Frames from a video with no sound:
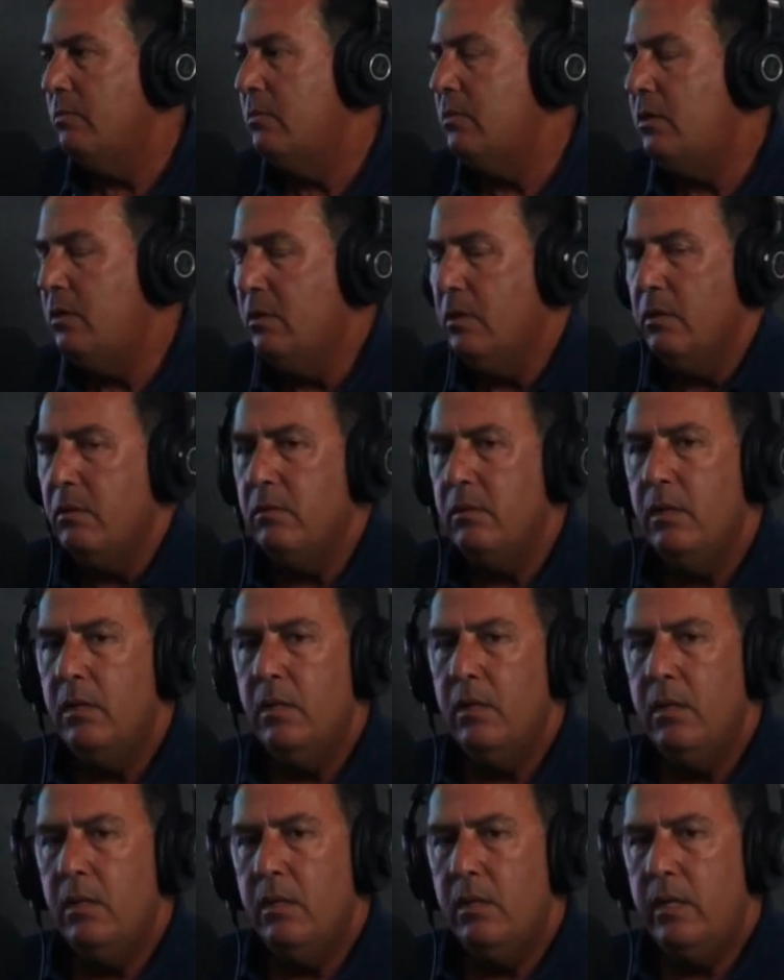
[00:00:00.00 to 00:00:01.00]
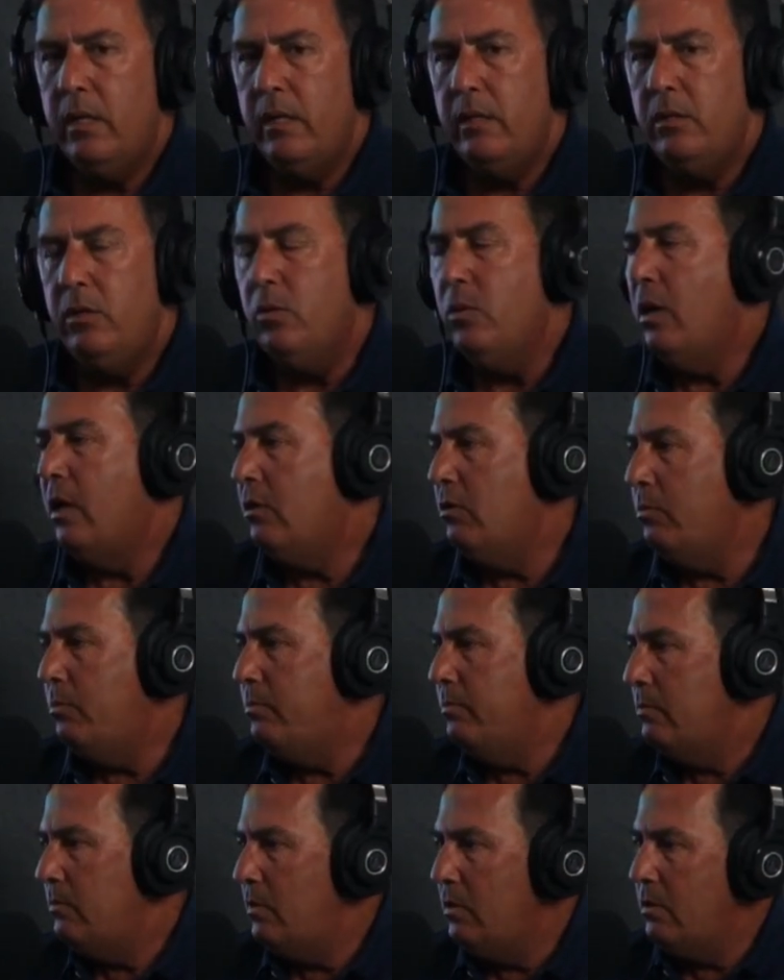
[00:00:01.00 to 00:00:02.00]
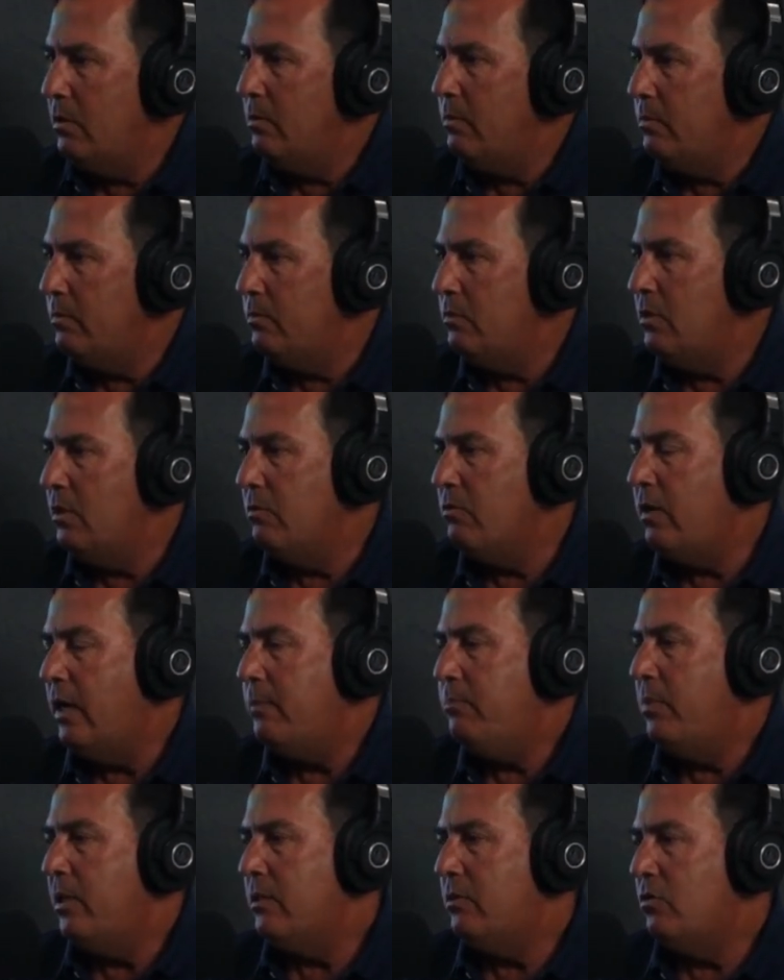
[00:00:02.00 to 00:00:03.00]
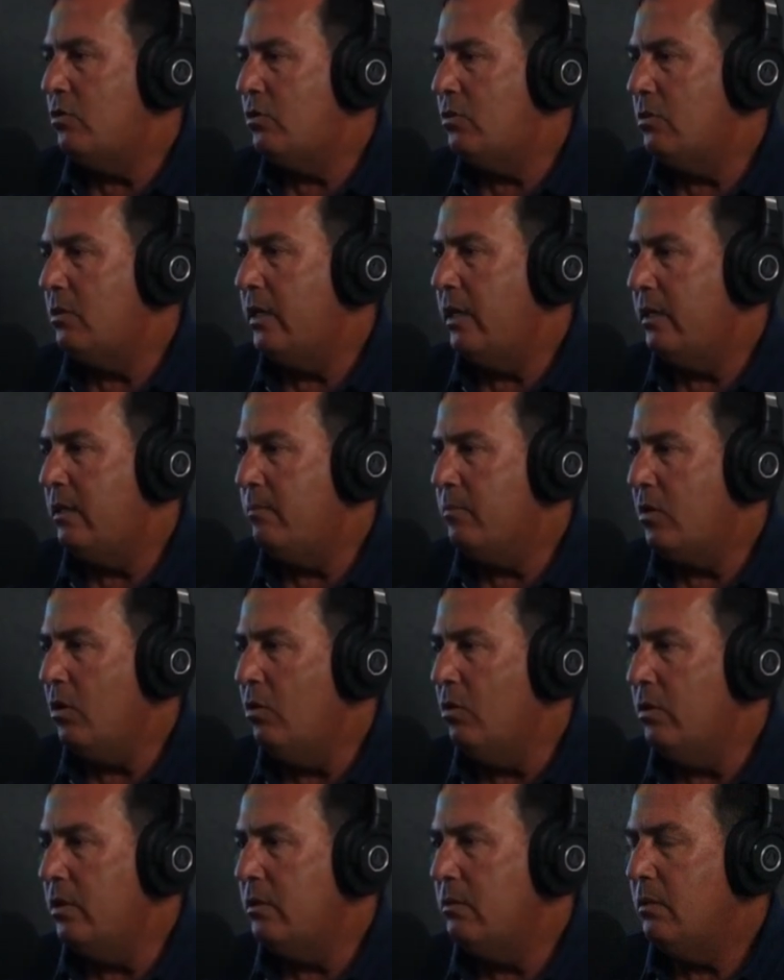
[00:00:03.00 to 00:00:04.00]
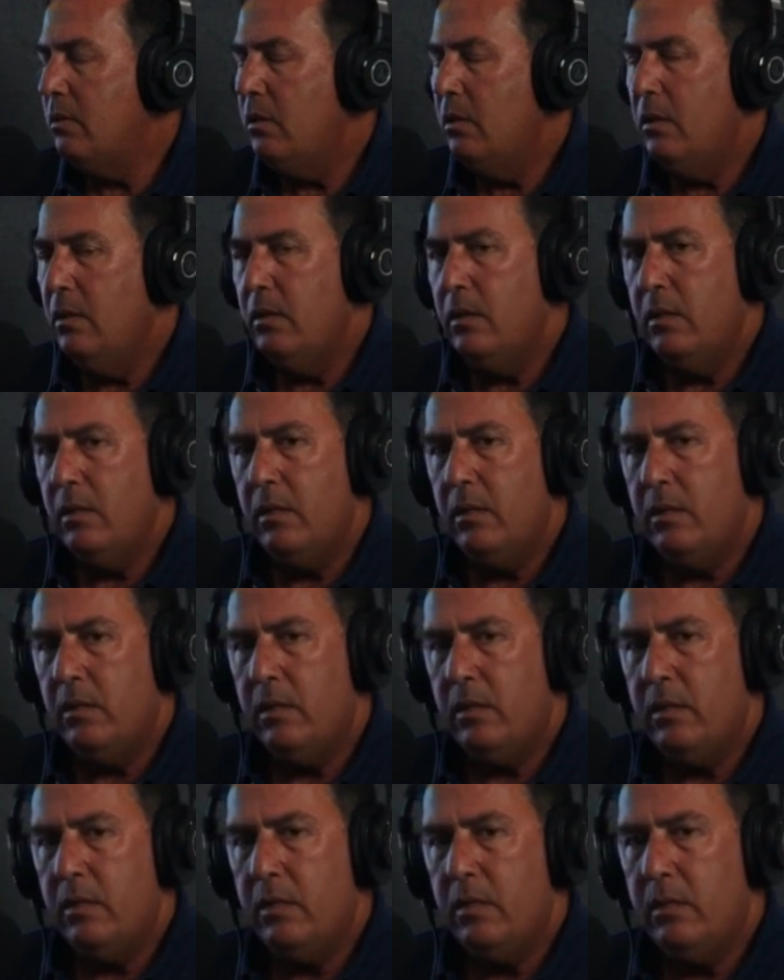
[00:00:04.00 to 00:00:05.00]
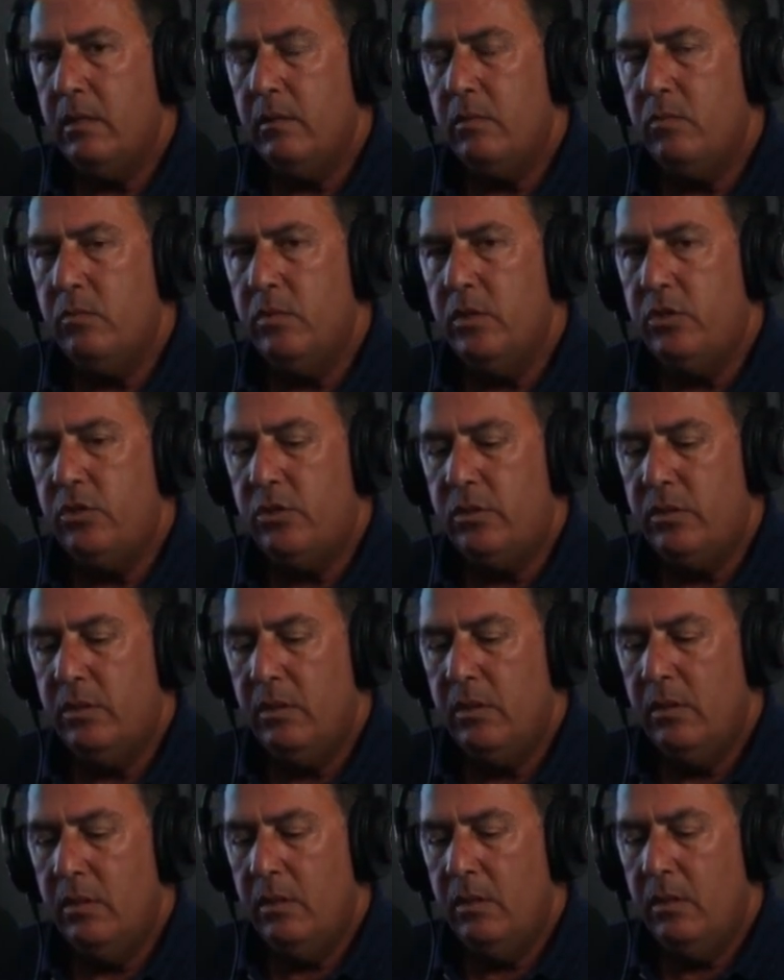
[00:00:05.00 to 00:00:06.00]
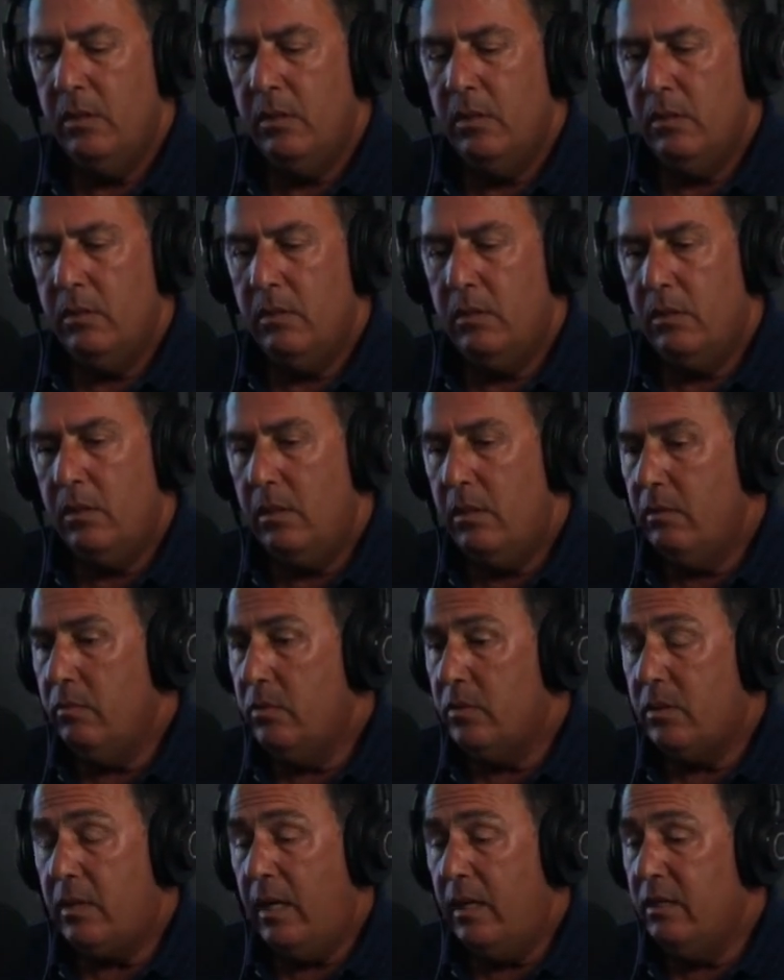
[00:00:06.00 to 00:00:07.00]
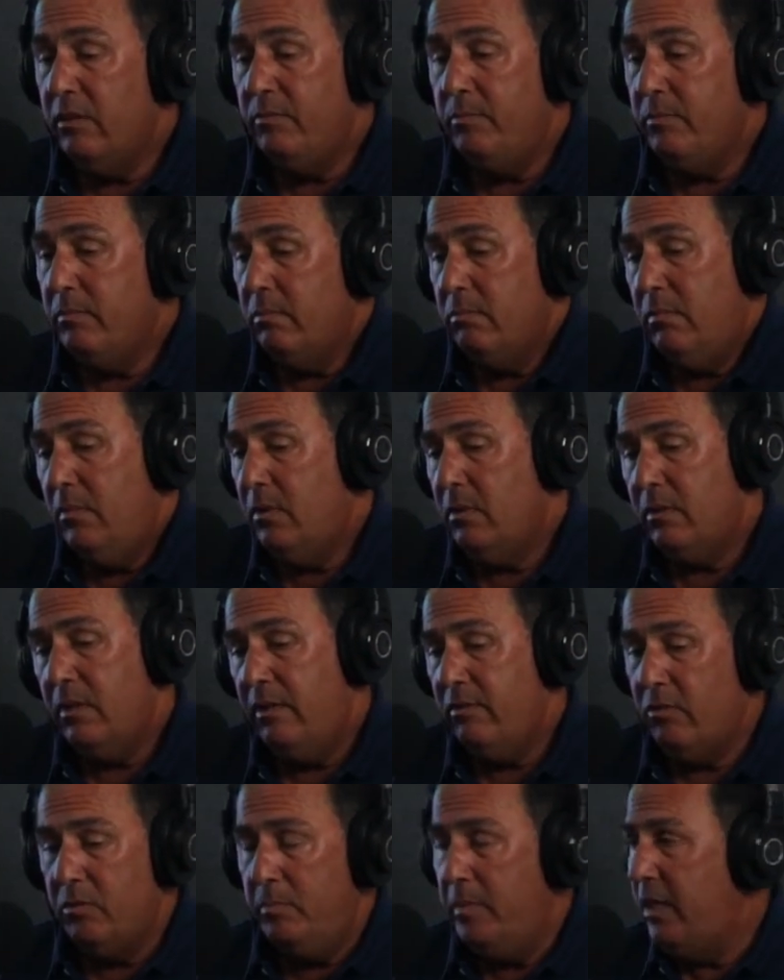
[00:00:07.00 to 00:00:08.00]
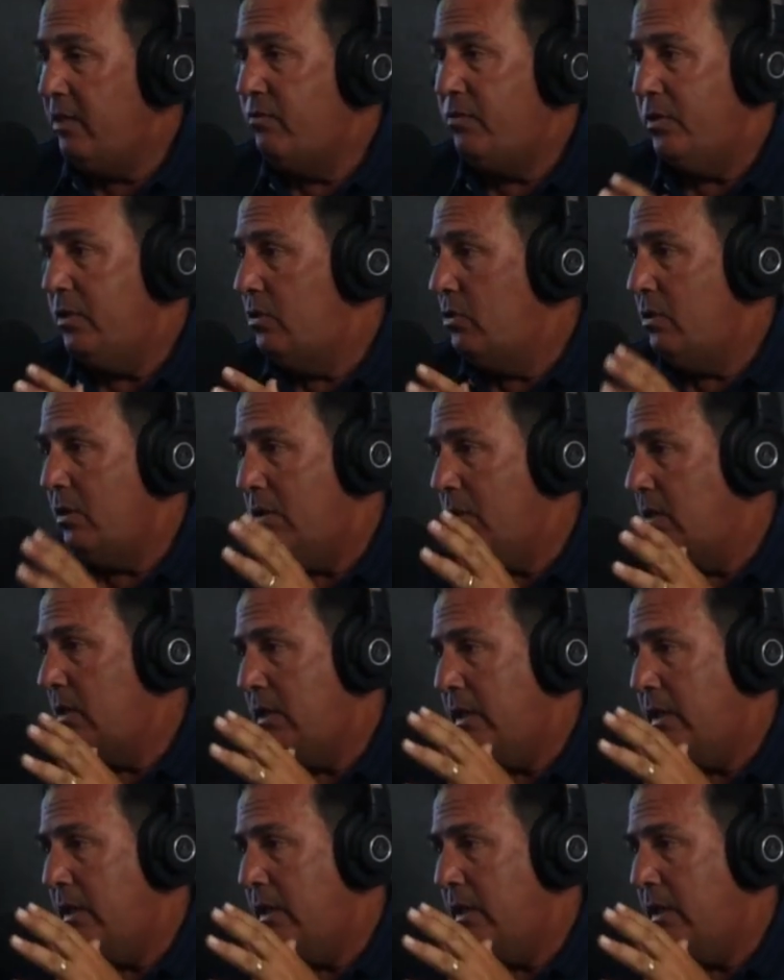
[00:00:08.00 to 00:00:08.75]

you know, and knew how to the right buttons to get him going, which it was kind of, you know, they were made for each other,